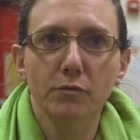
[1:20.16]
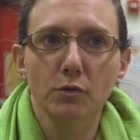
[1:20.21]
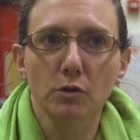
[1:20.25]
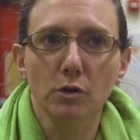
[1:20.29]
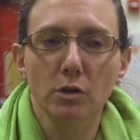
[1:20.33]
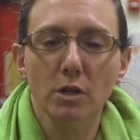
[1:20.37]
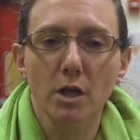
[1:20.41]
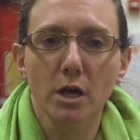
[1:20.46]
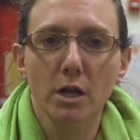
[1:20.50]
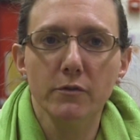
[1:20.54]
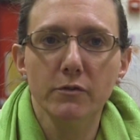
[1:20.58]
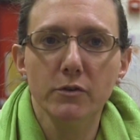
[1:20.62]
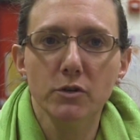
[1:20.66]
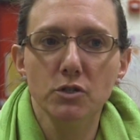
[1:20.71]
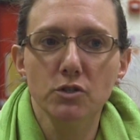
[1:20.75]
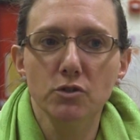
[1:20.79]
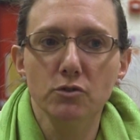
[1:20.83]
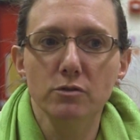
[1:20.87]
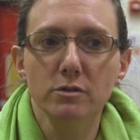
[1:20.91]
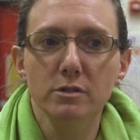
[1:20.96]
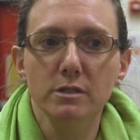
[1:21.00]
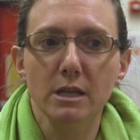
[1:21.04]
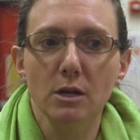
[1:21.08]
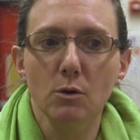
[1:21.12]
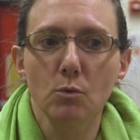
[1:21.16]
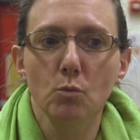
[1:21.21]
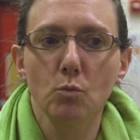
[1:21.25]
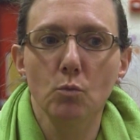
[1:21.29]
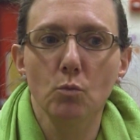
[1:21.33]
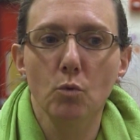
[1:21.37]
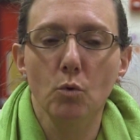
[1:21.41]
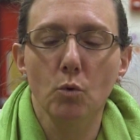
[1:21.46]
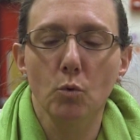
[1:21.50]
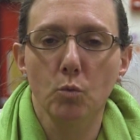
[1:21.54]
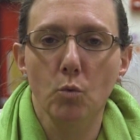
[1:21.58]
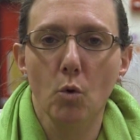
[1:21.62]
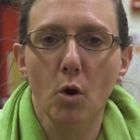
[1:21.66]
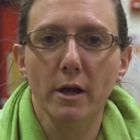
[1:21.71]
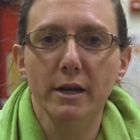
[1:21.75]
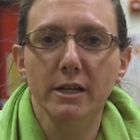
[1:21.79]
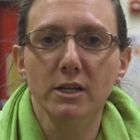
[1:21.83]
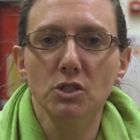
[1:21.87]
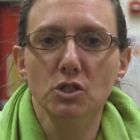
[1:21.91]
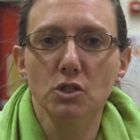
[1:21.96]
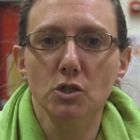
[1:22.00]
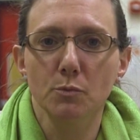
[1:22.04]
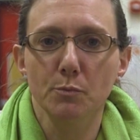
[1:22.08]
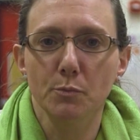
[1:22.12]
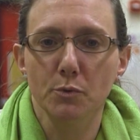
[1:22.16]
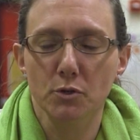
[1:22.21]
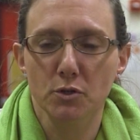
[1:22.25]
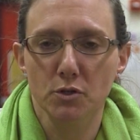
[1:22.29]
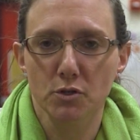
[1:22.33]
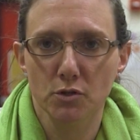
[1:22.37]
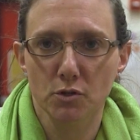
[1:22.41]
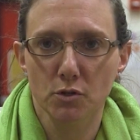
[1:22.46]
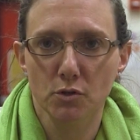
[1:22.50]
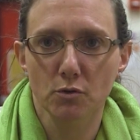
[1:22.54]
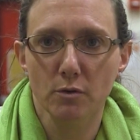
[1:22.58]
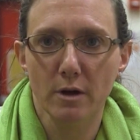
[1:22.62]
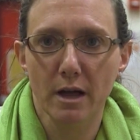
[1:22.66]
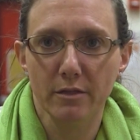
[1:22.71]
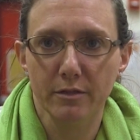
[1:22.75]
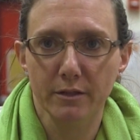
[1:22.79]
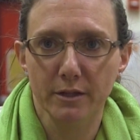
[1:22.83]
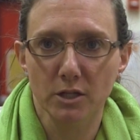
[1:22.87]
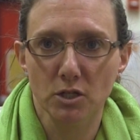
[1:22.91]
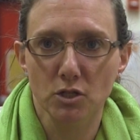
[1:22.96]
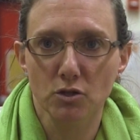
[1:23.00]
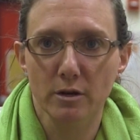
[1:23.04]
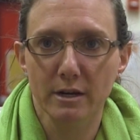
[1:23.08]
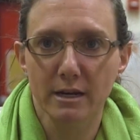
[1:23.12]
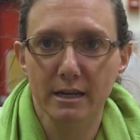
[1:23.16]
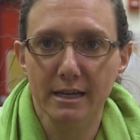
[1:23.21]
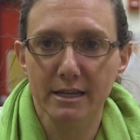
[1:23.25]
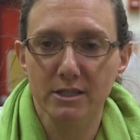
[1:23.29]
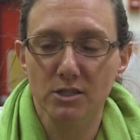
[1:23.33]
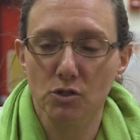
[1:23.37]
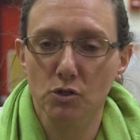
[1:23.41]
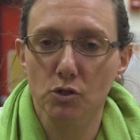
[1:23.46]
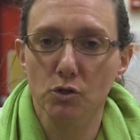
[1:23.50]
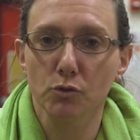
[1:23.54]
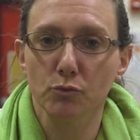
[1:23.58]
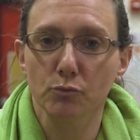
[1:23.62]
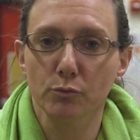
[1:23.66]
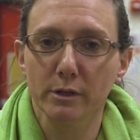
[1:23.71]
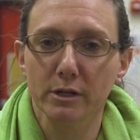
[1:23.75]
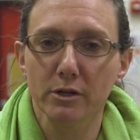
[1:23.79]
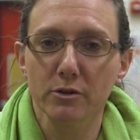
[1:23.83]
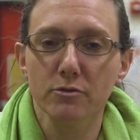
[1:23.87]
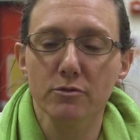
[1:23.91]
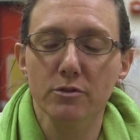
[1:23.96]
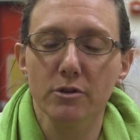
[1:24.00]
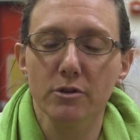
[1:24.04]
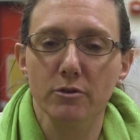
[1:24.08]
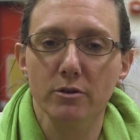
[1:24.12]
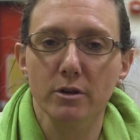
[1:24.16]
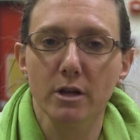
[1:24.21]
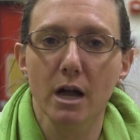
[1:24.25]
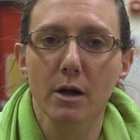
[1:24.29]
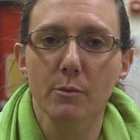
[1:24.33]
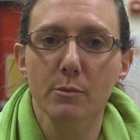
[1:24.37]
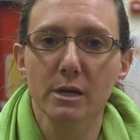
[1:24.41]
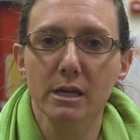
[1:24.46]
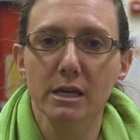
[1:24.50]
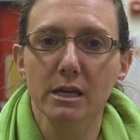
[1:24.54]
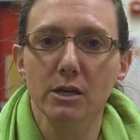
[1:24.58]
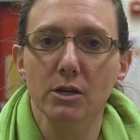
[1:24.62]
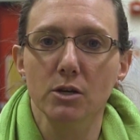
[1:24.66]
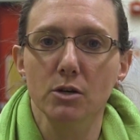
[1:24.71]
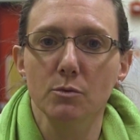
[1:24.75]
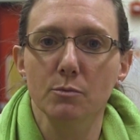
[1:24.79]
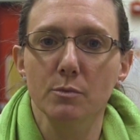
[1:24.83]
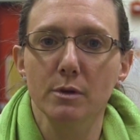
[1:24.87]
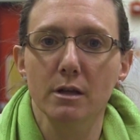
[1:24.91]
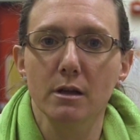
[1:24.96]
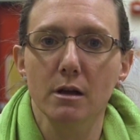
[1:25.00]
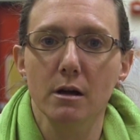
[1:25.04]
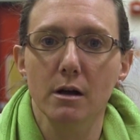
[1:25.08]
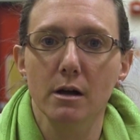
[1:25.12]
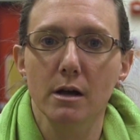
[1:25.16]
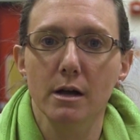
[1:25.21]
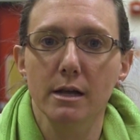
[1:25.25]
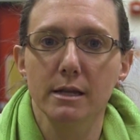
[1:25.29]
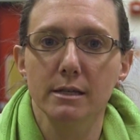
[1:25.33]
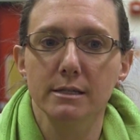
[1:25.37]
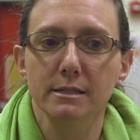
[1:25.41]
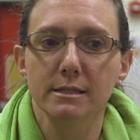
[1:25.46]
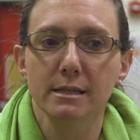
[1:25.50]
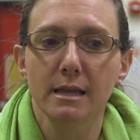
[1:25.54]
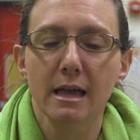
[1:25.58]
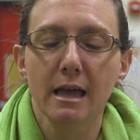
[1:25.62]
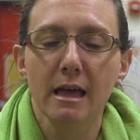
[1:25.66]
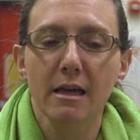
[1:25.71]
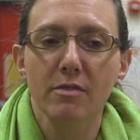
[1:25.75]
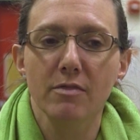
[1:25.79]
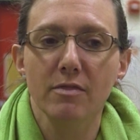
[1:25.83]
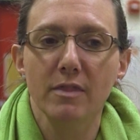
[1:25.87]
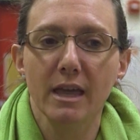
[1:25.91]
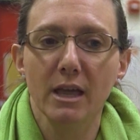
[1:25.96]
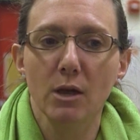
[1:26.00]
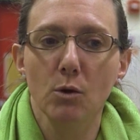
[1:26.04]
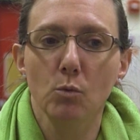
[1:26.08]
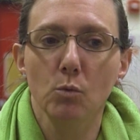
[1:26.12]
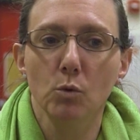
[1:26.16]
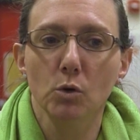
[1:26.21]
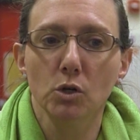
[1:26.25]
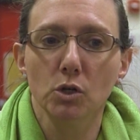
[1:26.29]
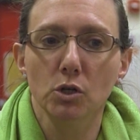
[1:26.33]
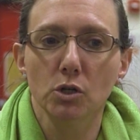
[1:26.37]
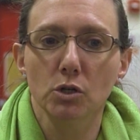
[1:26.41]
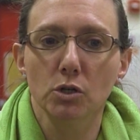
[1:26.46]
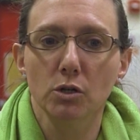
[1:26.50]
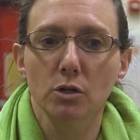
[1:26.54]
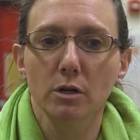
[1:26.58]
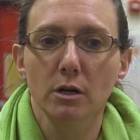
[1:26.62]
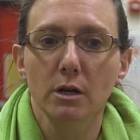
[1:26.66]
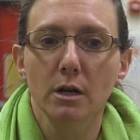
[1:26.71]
for a lot of our students that are wanting to pursue athletic training as a career, they're coming here because they were